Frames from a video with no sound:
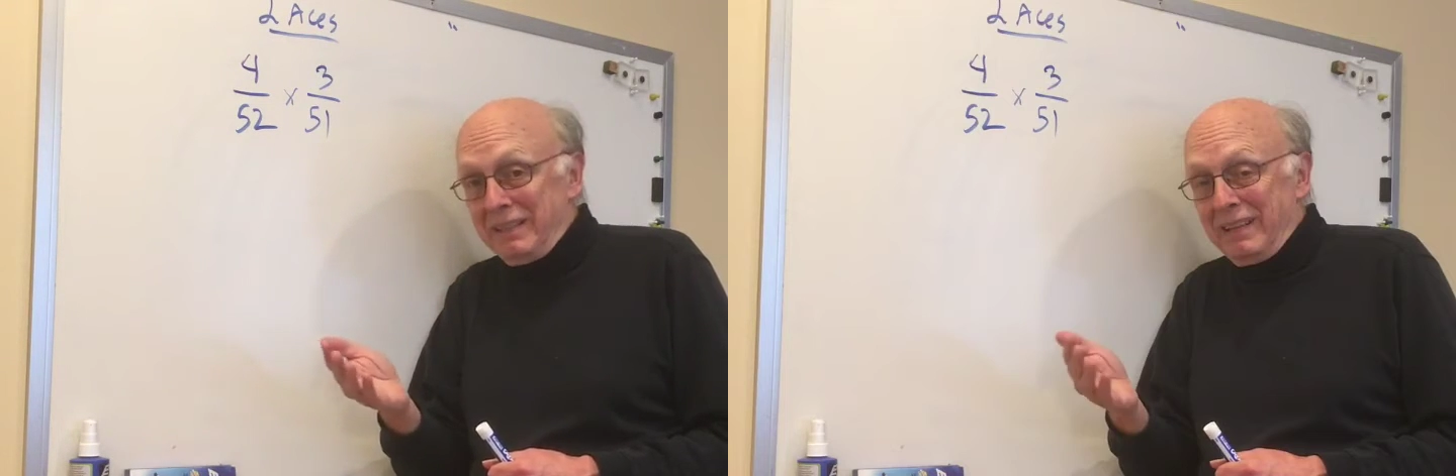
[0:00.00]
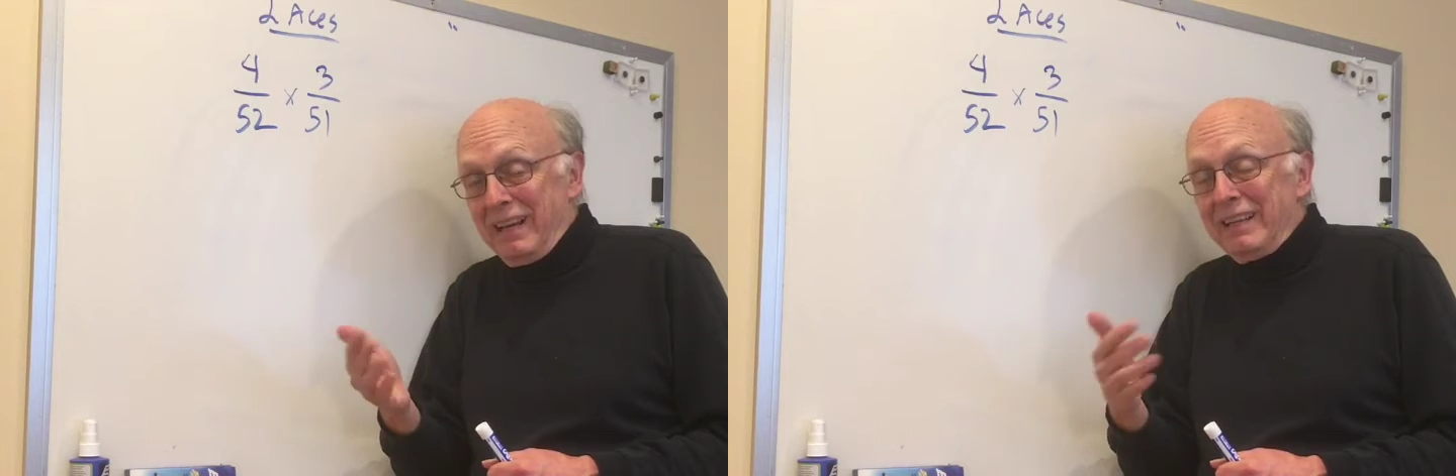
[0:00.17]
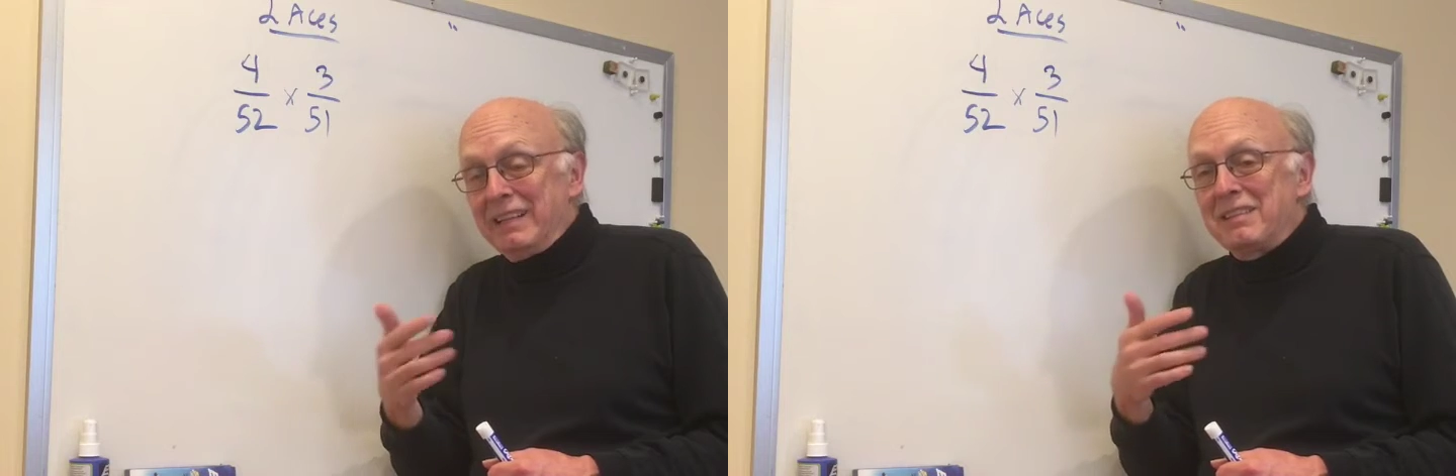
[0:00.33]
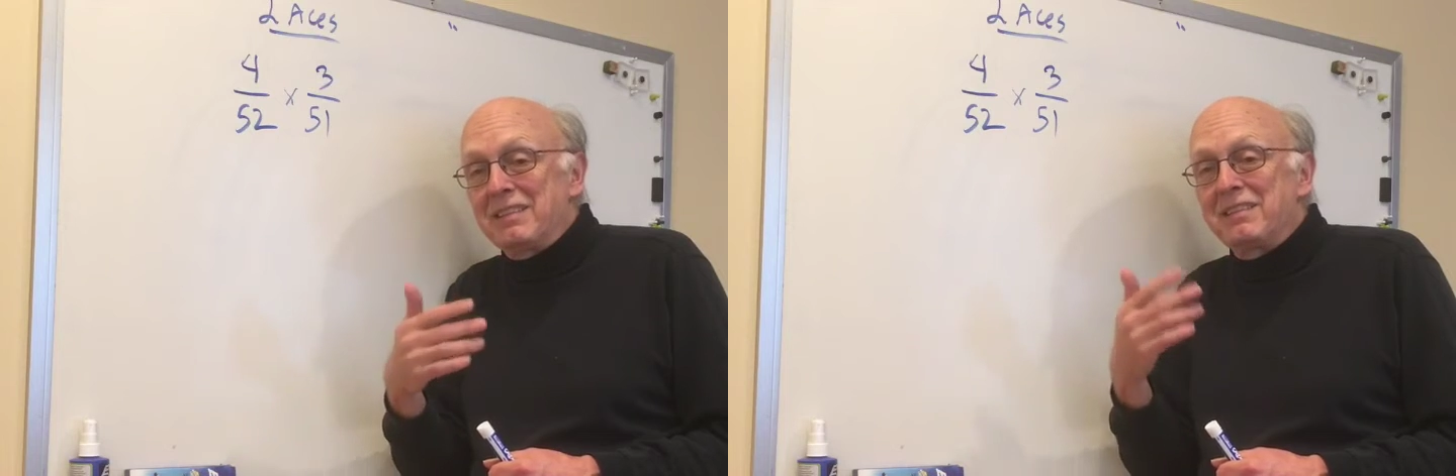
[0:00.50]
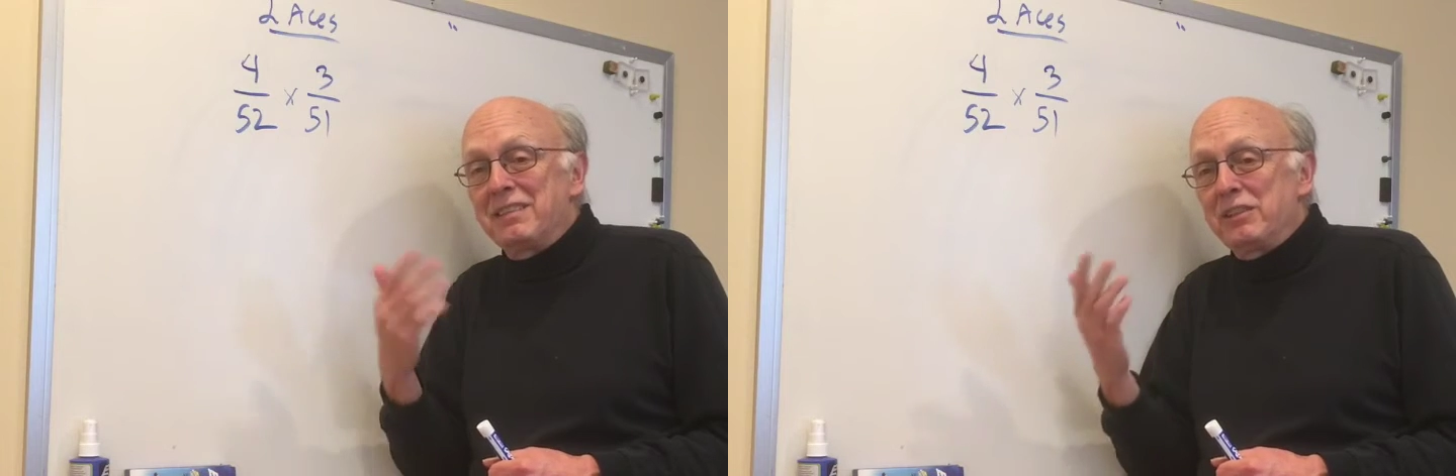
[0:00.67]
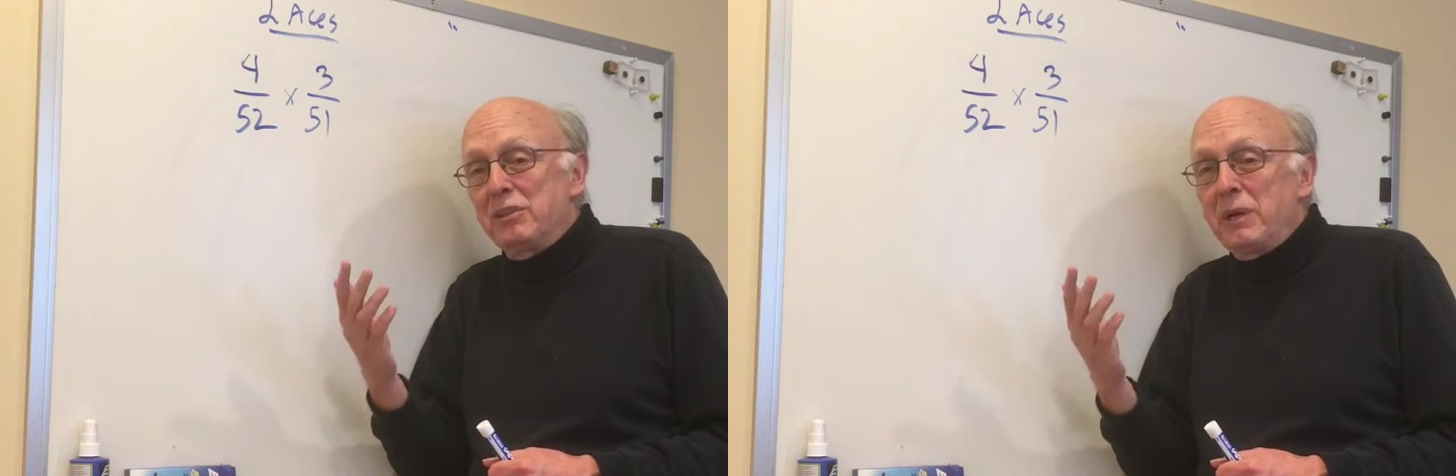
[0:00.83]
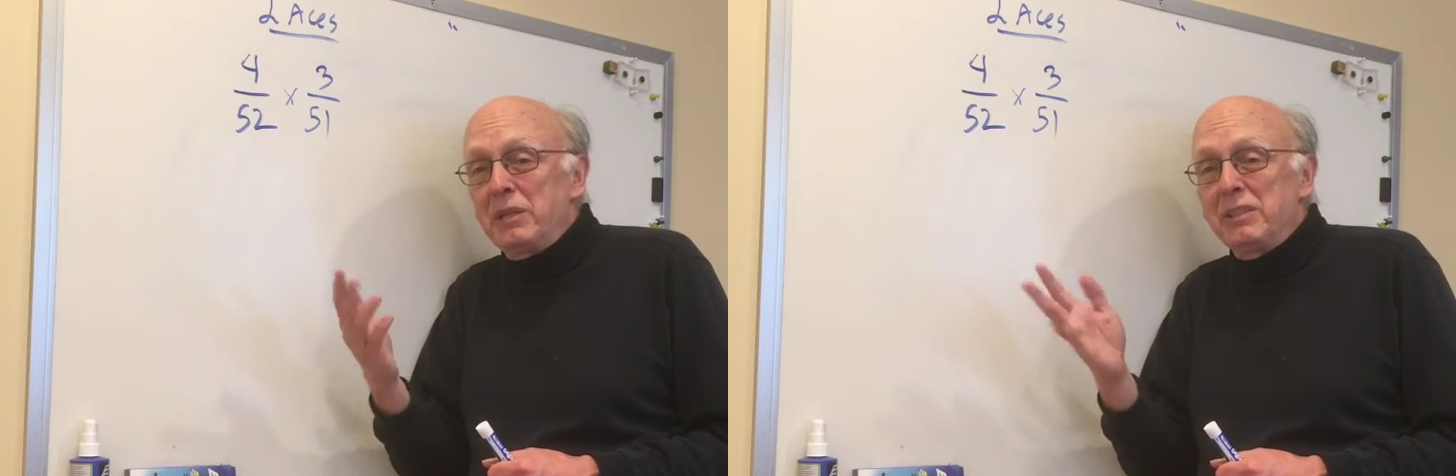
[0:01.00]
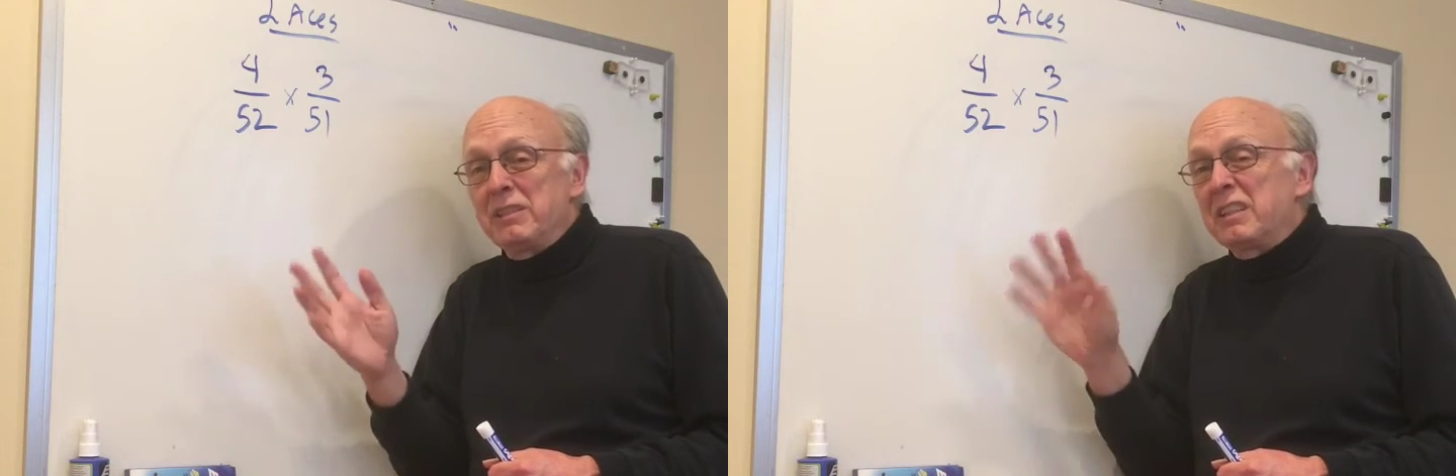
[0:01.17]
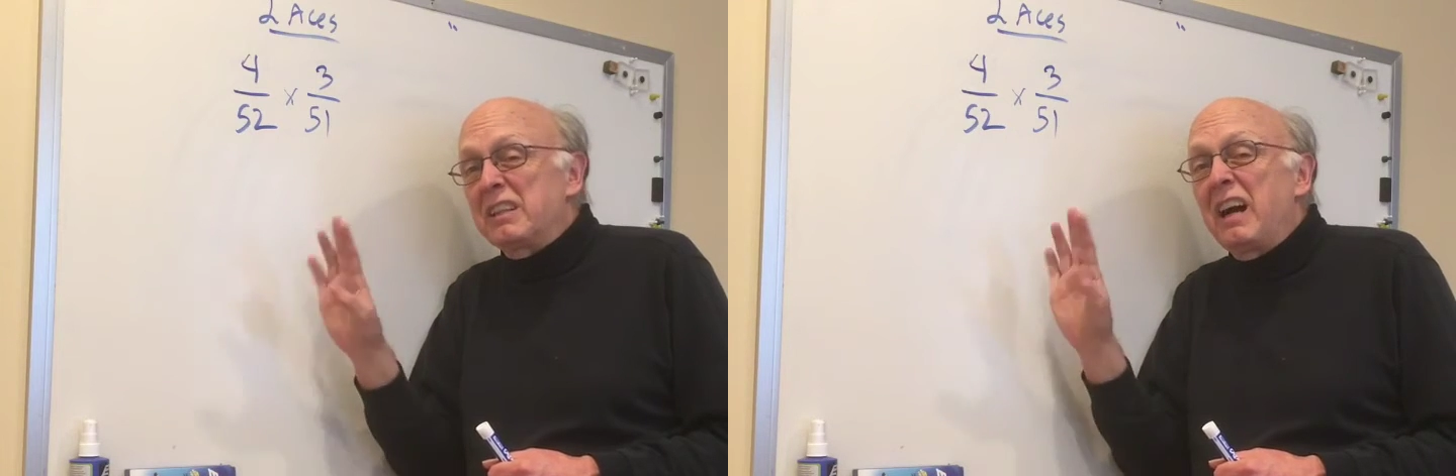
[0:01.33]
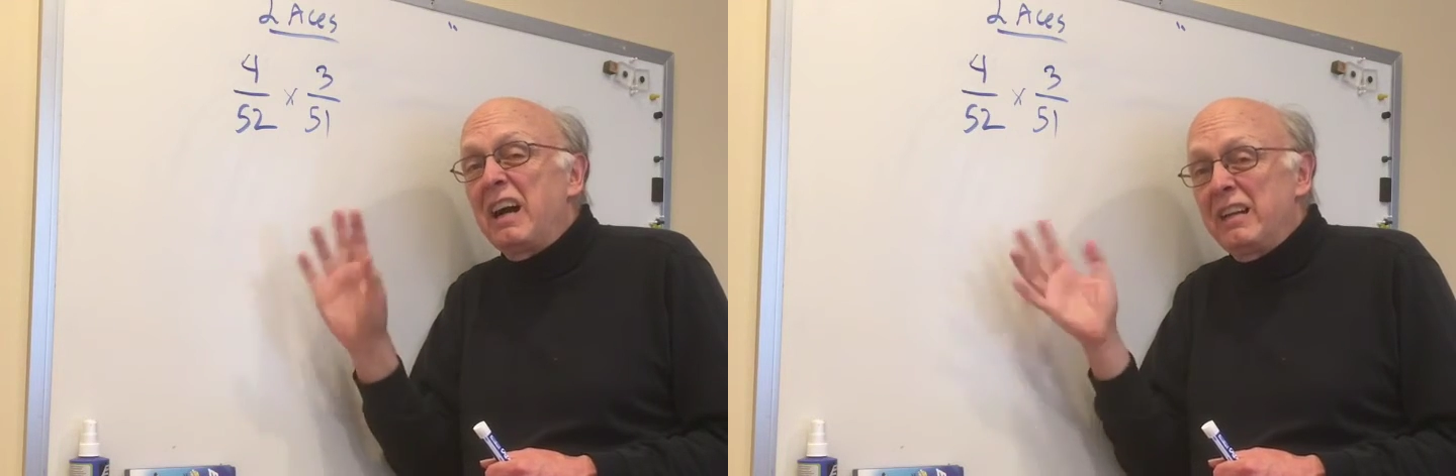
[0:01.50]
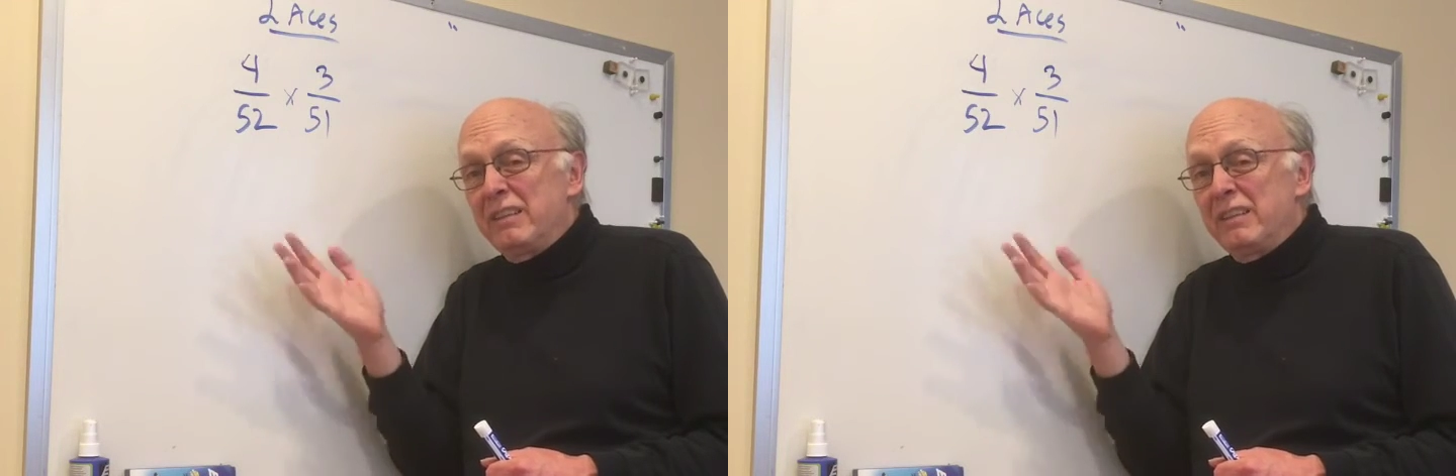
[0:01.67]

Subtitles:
and it's a situation that kind